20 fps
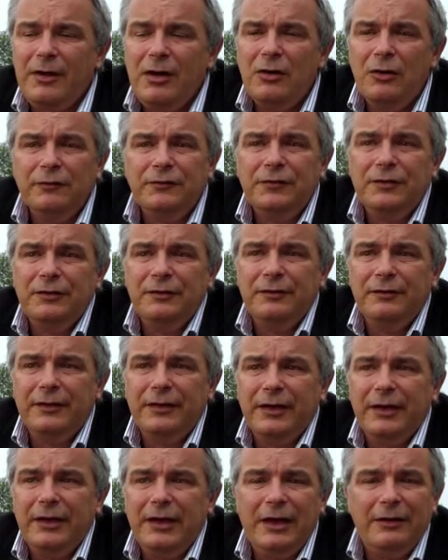often
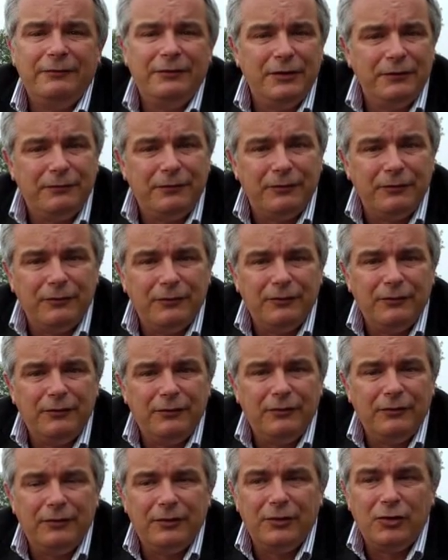they have different
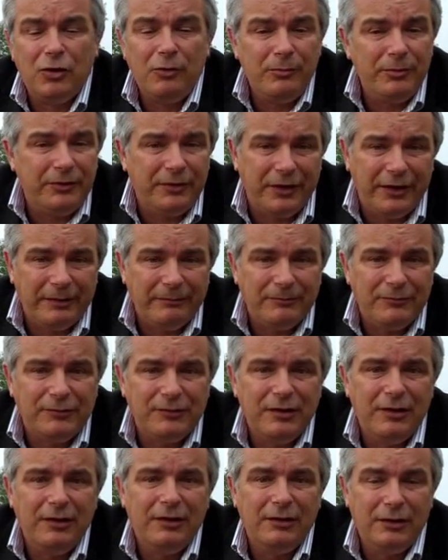common
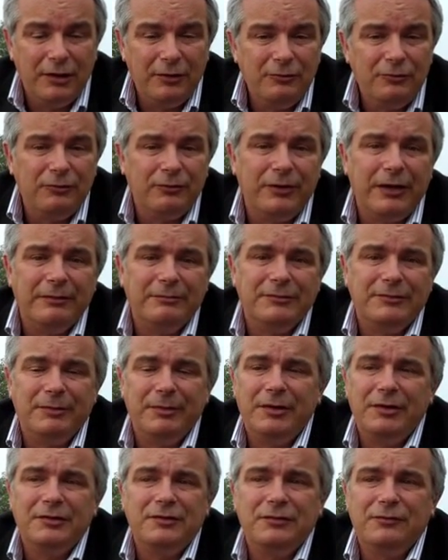names, local names,
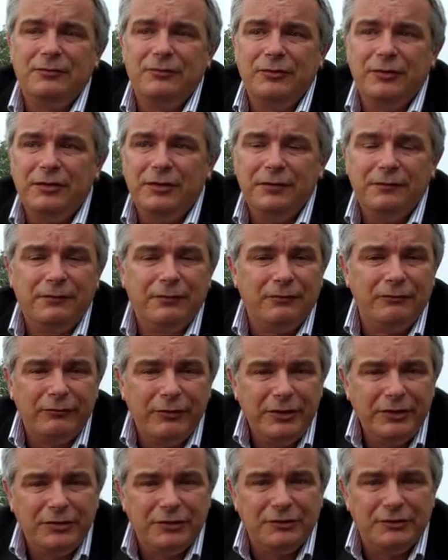because of all the different
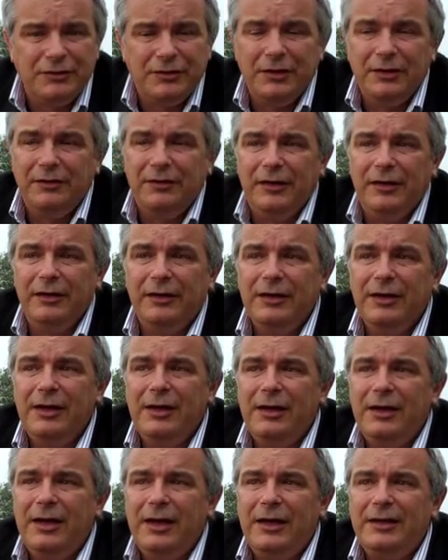regions in India,
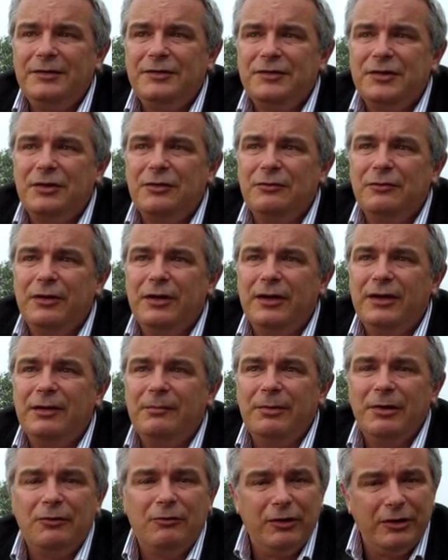and so it
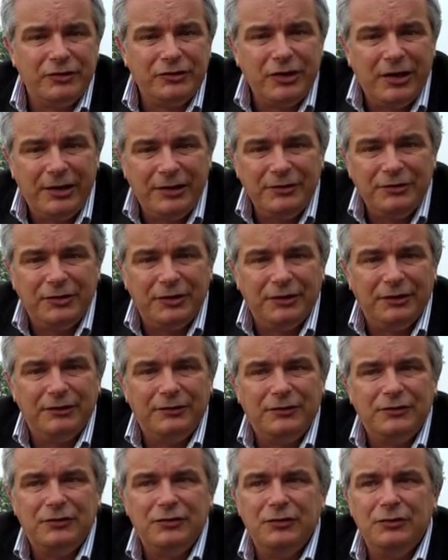can be quite challenging
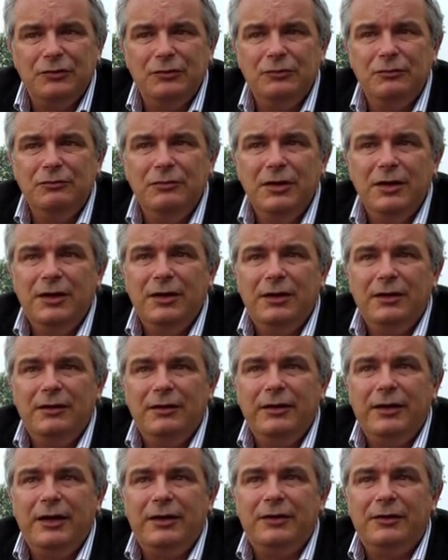to
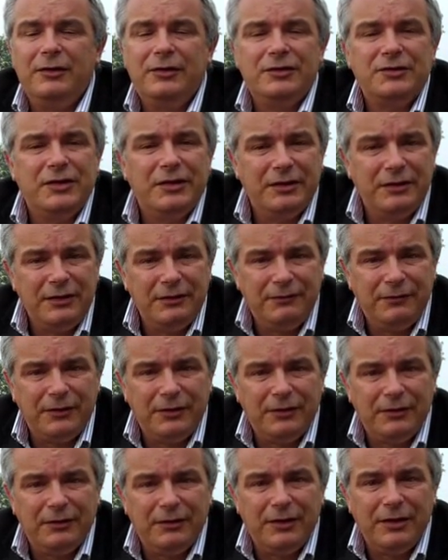get a
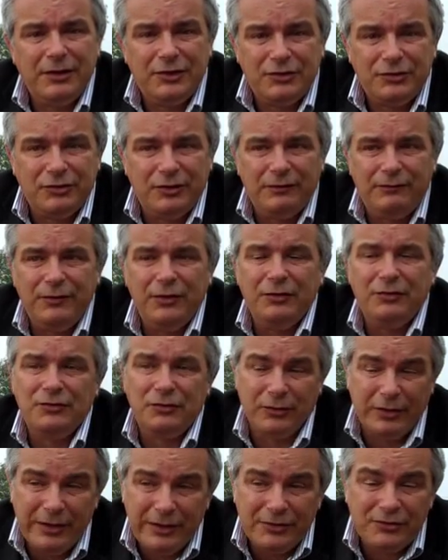significant history of use
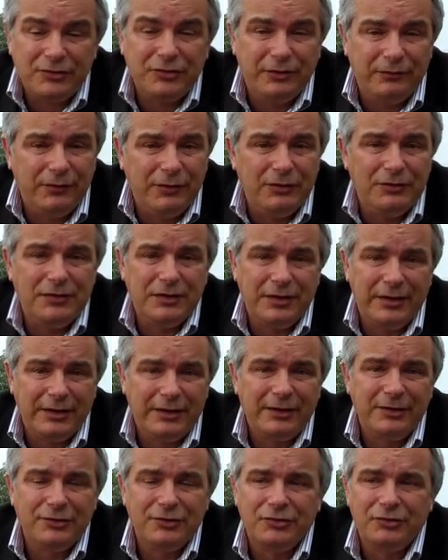or a history of use in
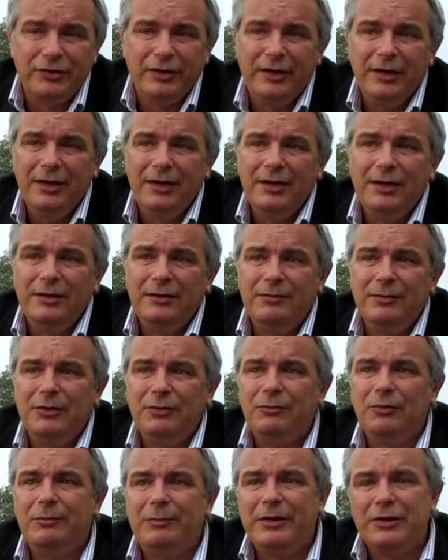that country.
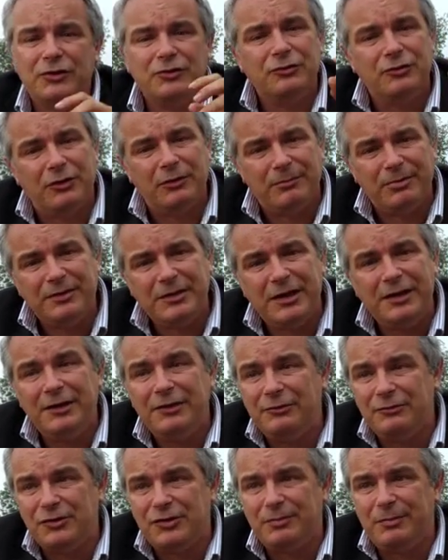You want to make sure the
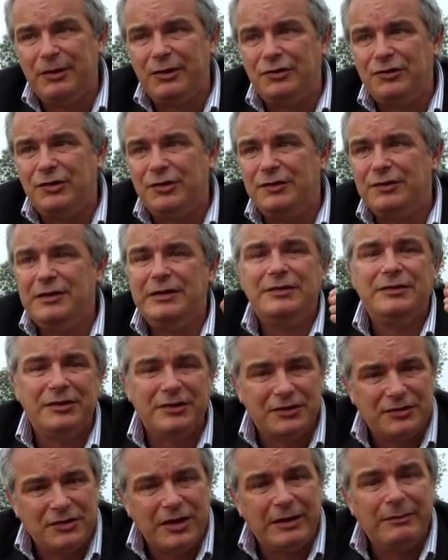botanical species is
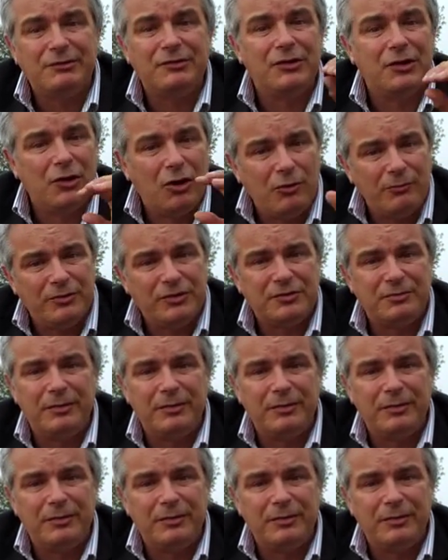the same as the common